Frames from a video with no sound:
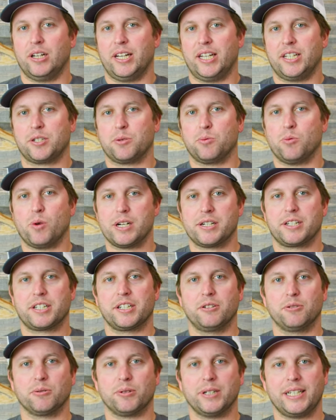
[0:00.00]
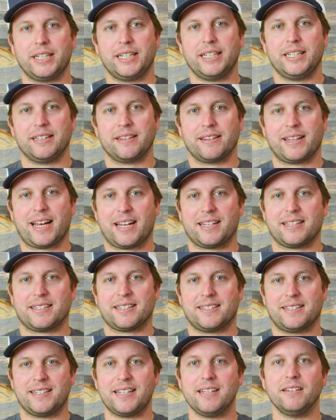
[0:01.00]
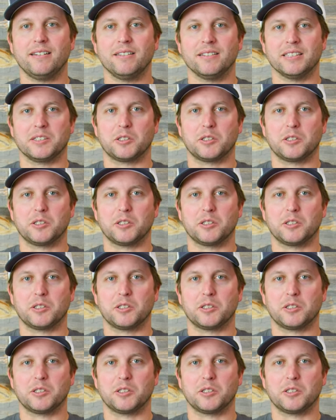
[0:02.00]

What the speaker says: and to what degree that seal